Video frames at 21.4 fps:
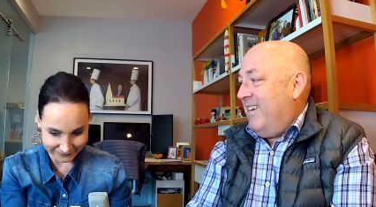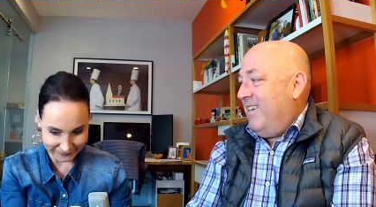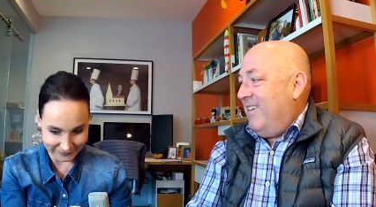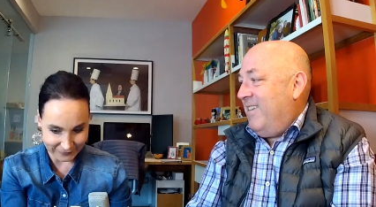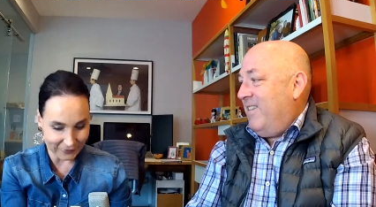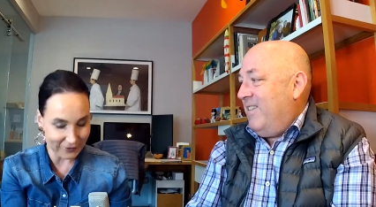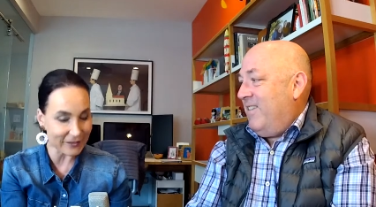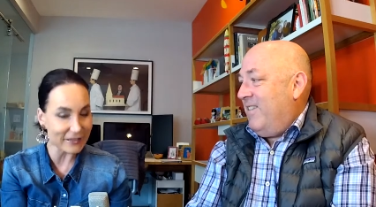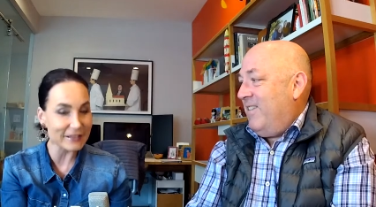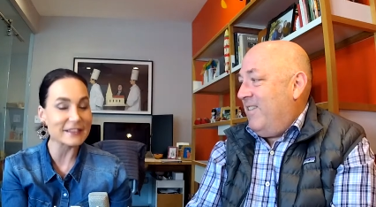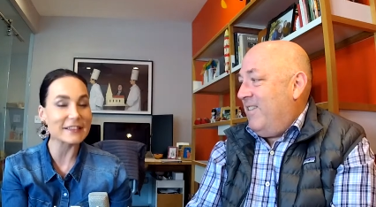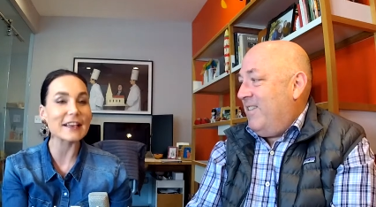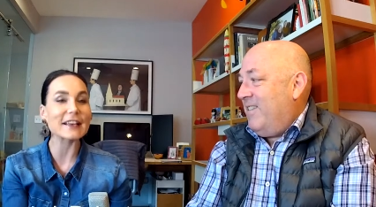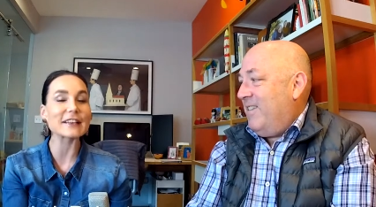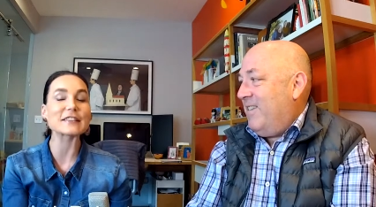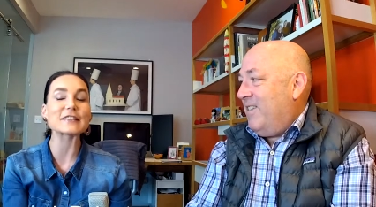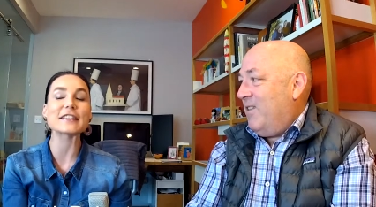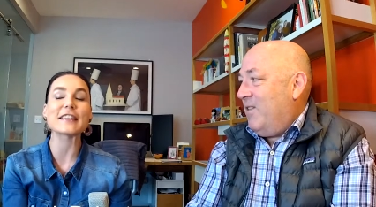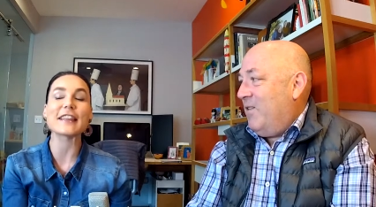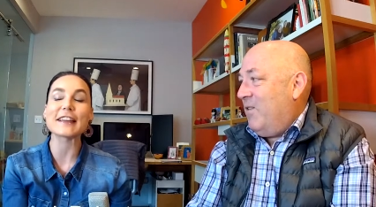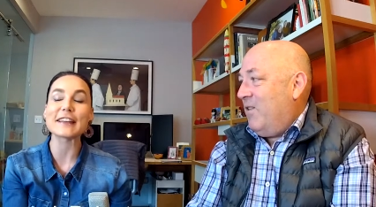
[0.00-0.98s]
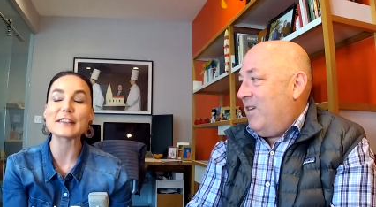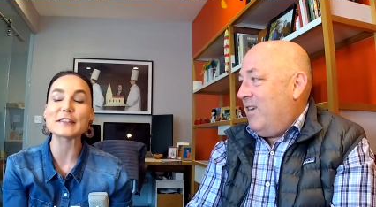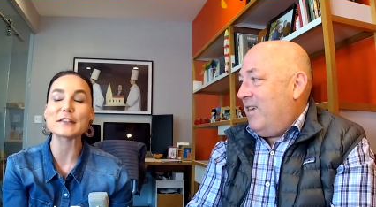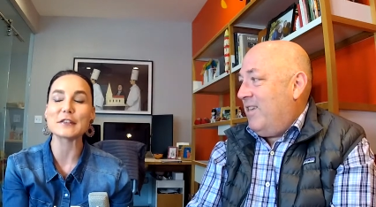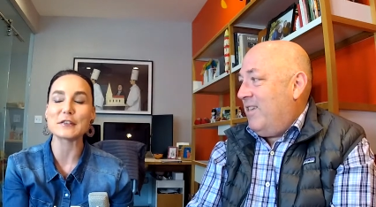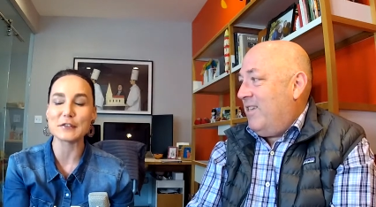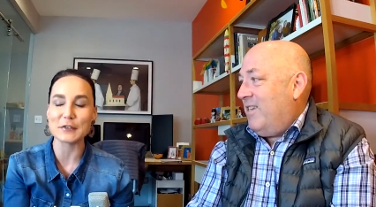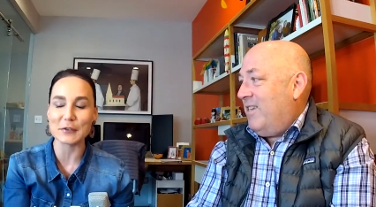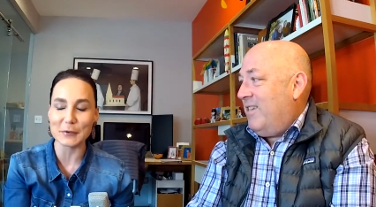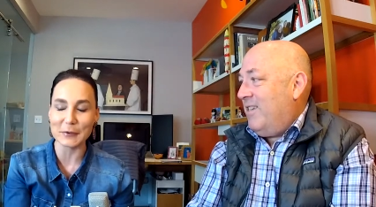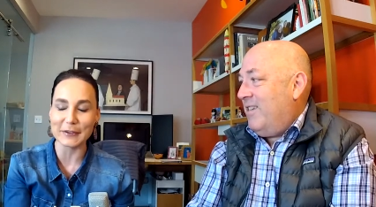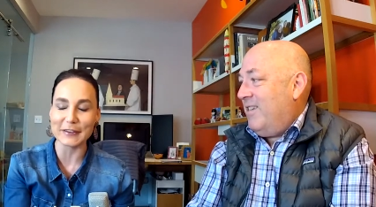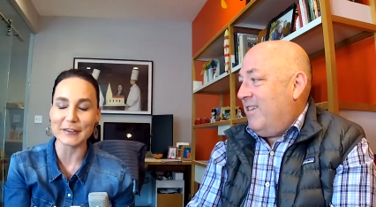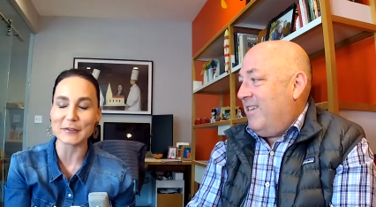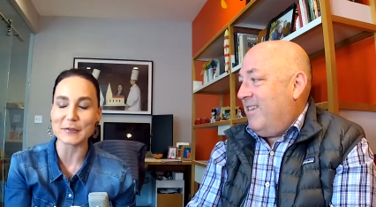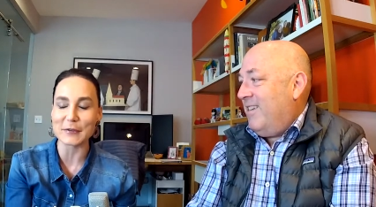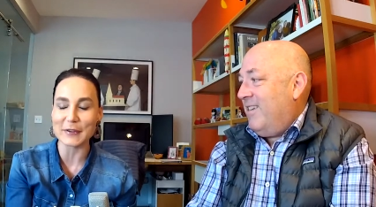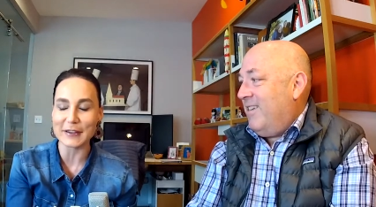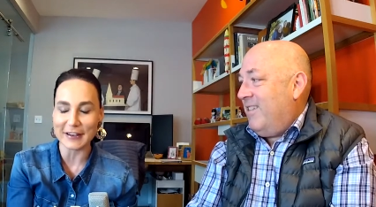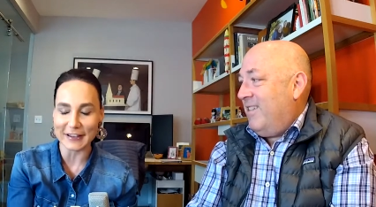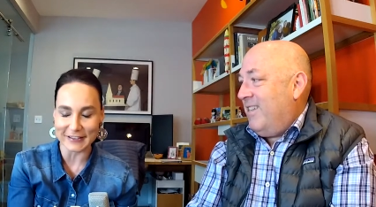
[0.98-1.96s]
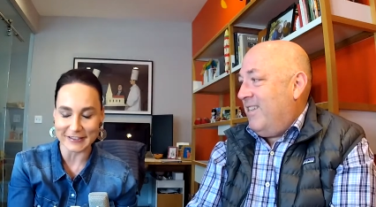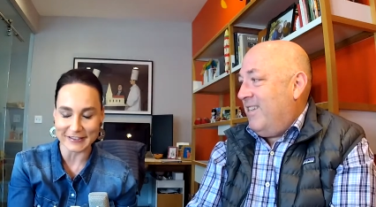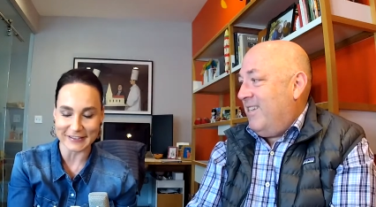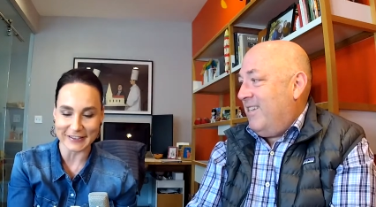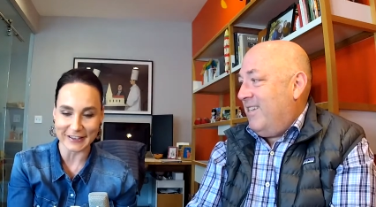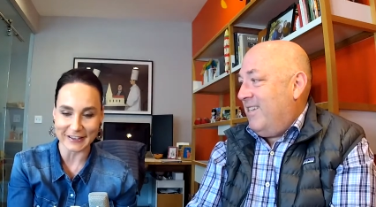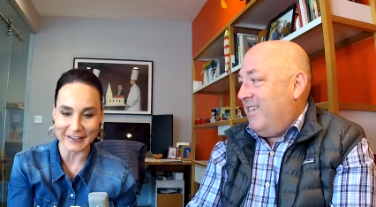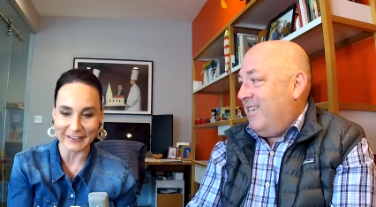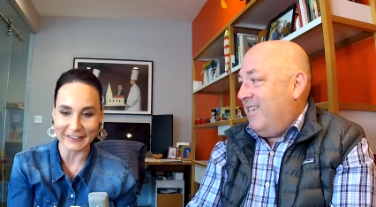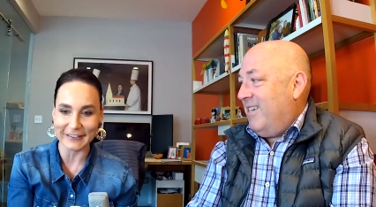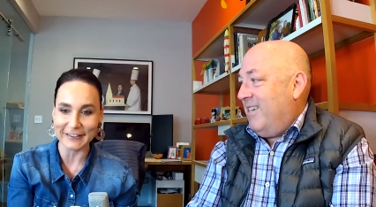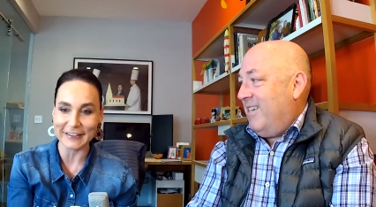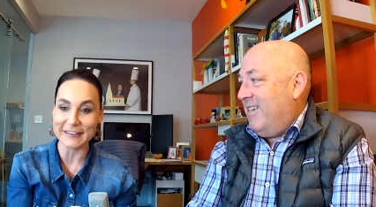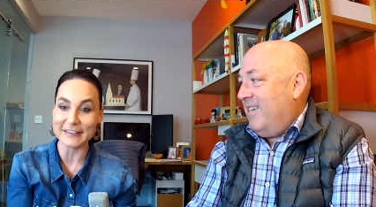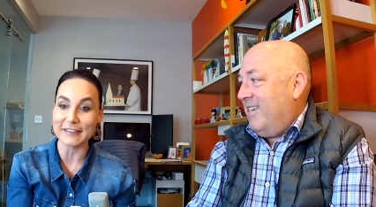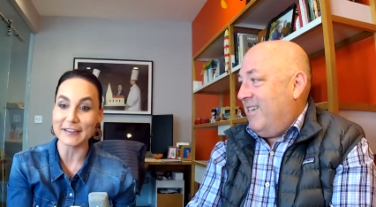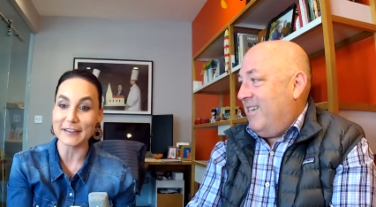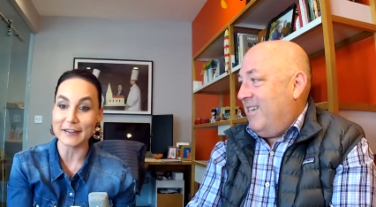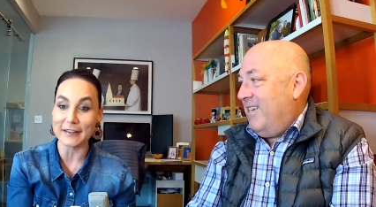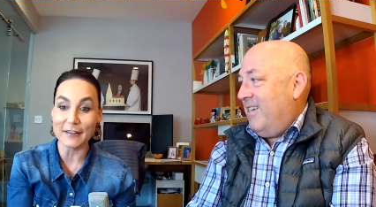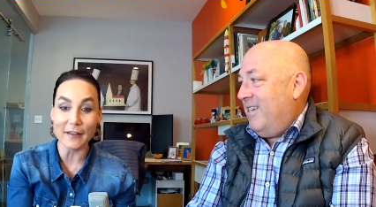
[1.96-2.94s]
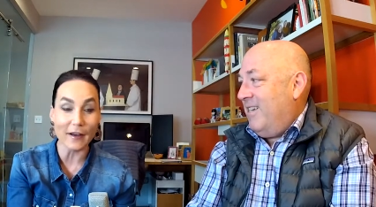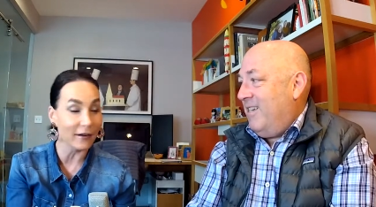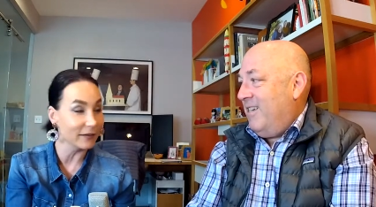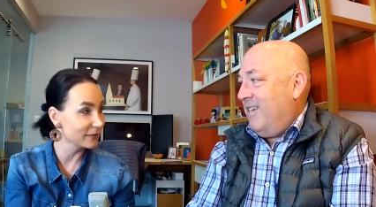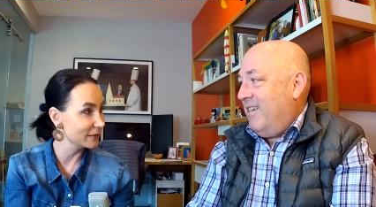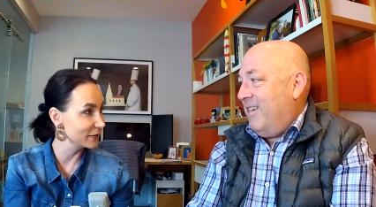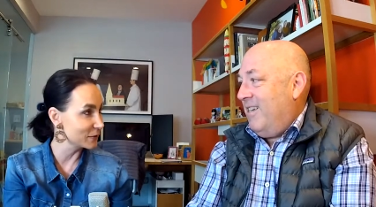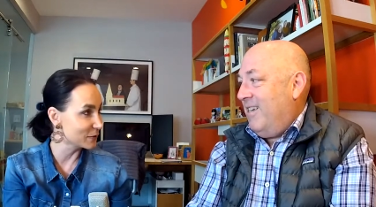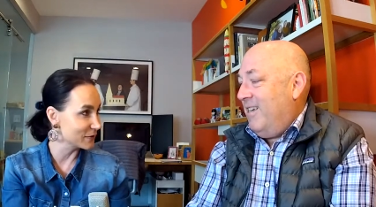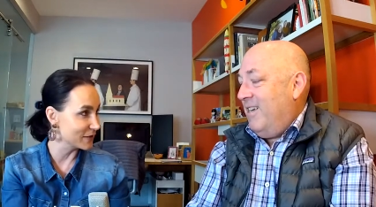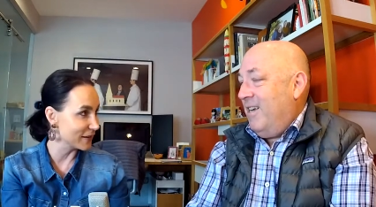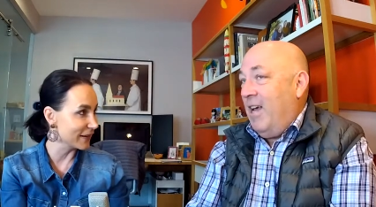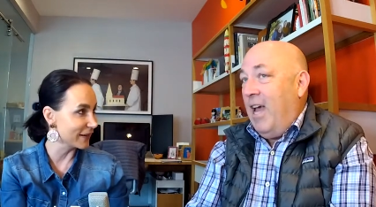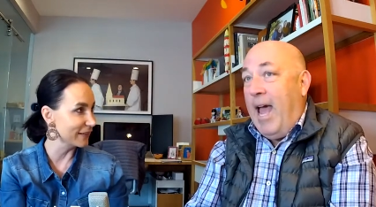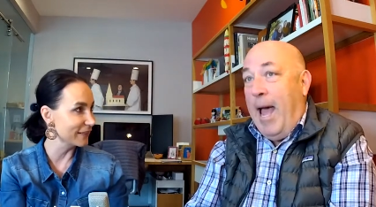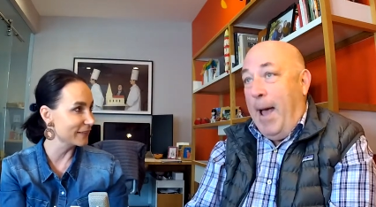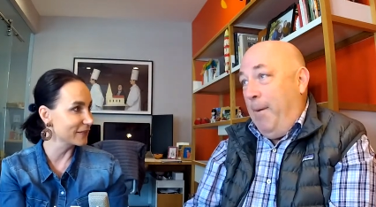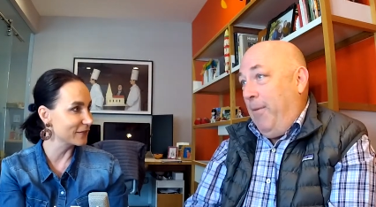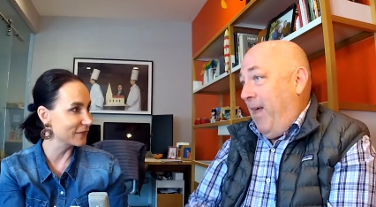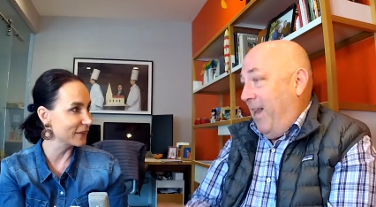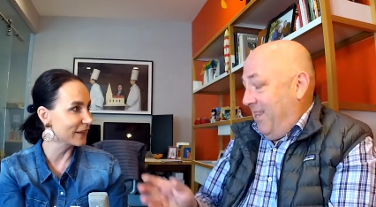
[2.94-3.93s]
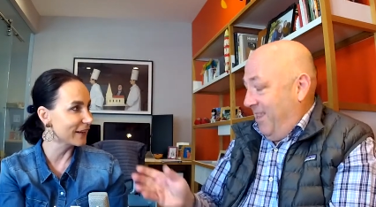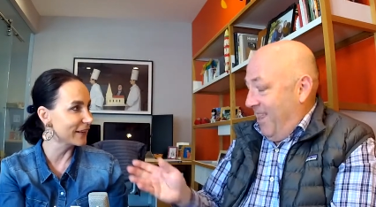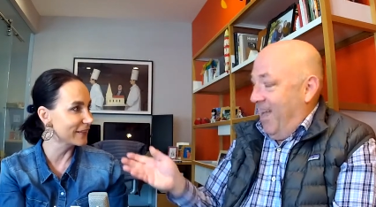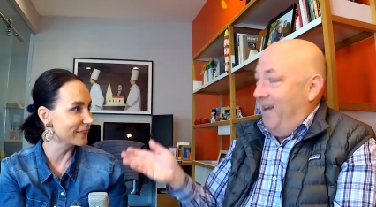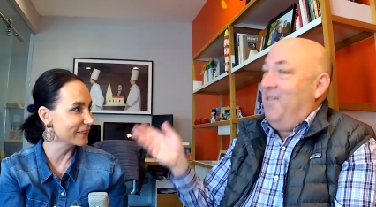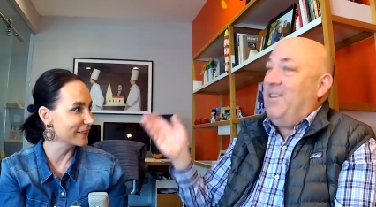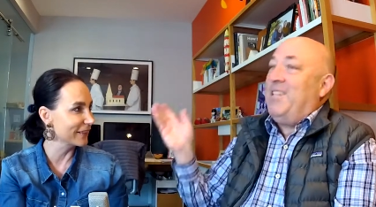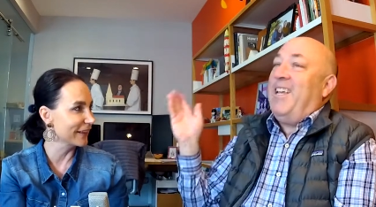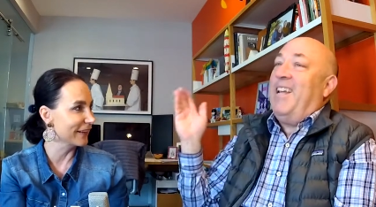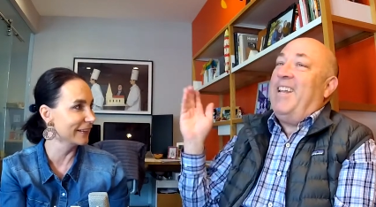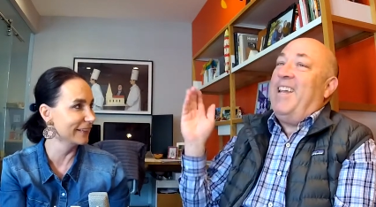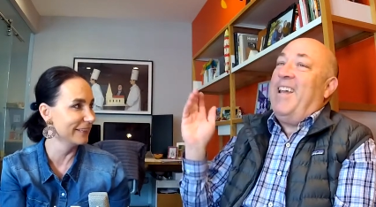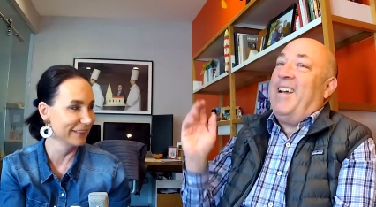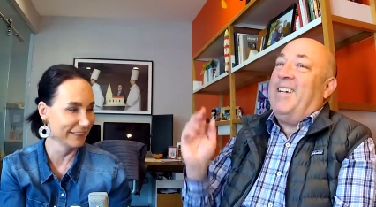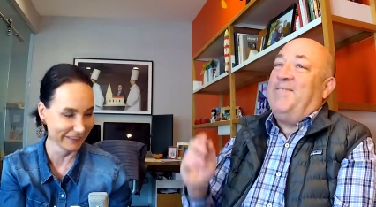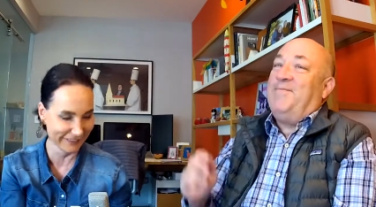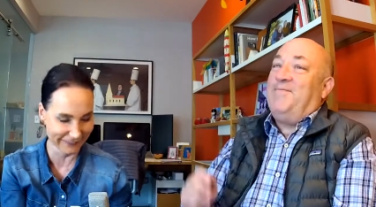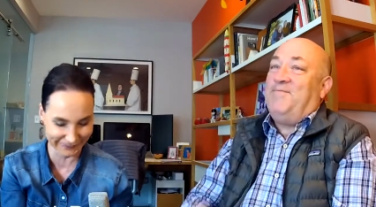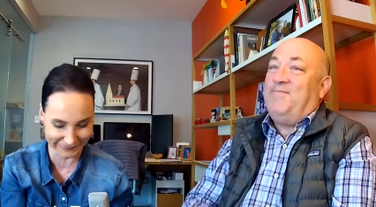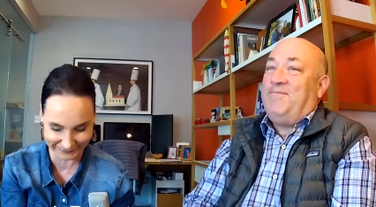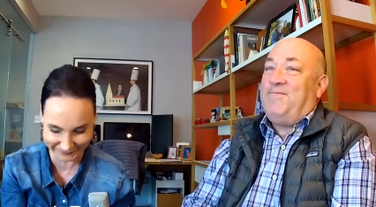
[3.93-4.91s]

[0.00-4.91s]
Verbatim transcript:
Speaker 1: The easiest thing to do in real estate is not to sell ah, real estate. It, yeah.